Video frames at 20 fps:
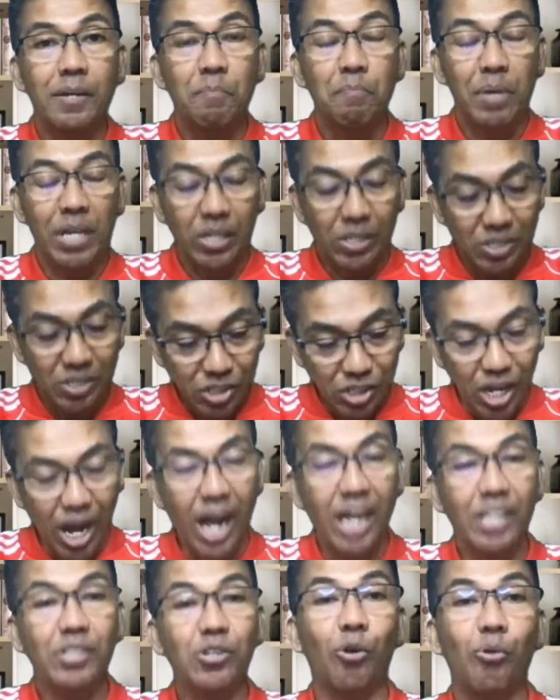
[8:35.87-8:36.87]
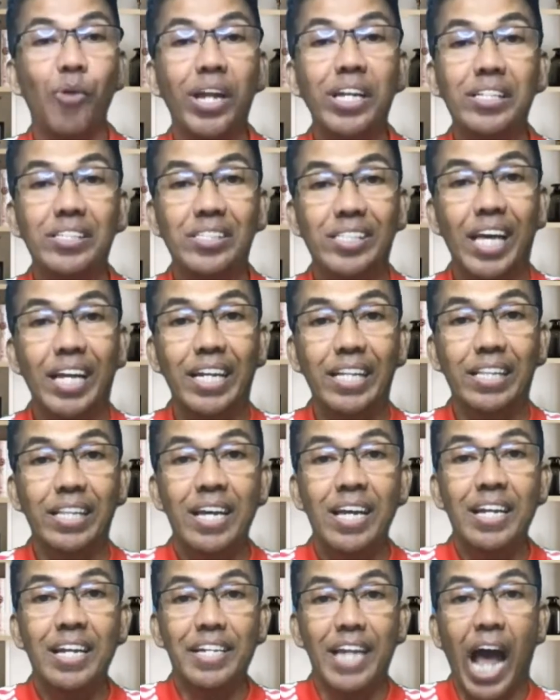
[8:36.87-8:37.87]
Because God already said it.
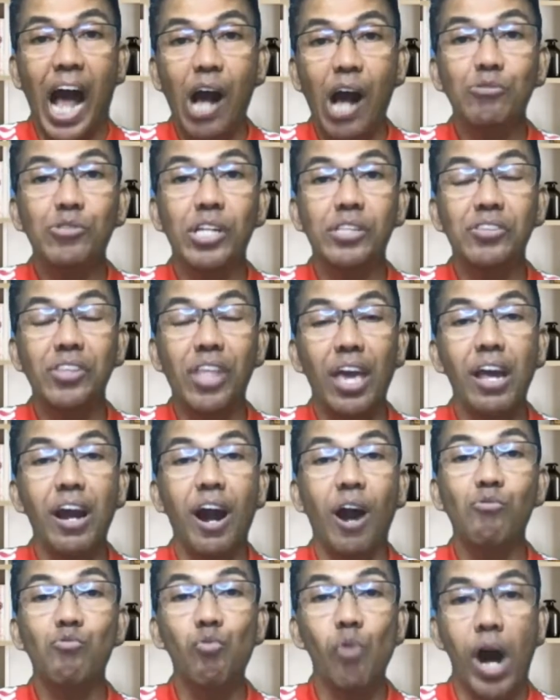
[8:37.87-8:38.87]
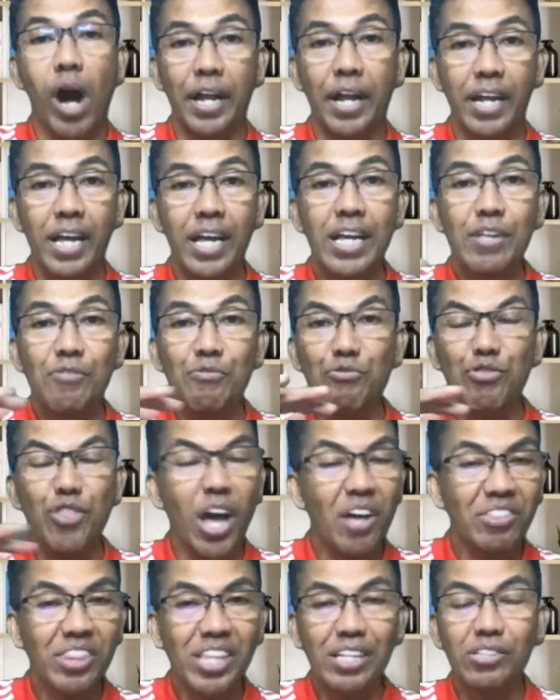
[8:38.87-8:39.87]
Now that they are one,
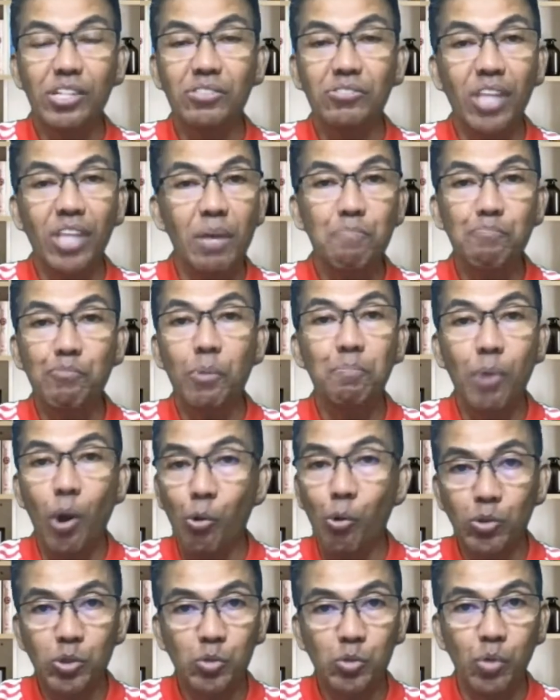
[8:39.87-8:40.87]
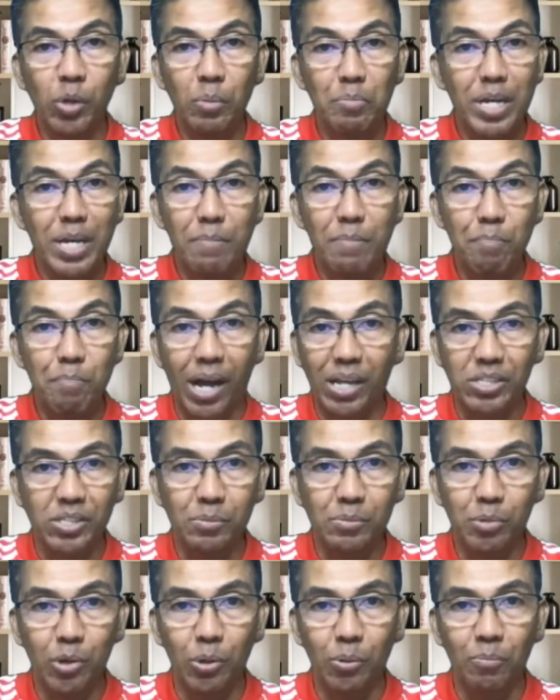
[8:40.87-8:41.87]
nothing that they propose will be
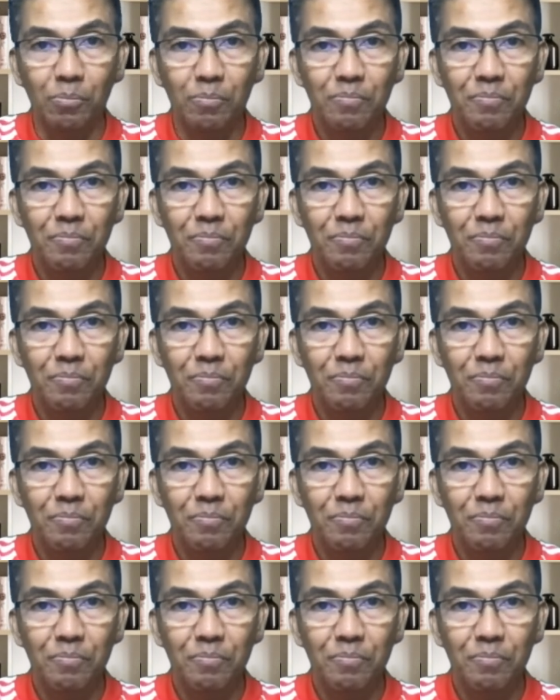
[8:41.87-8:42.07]
impossible.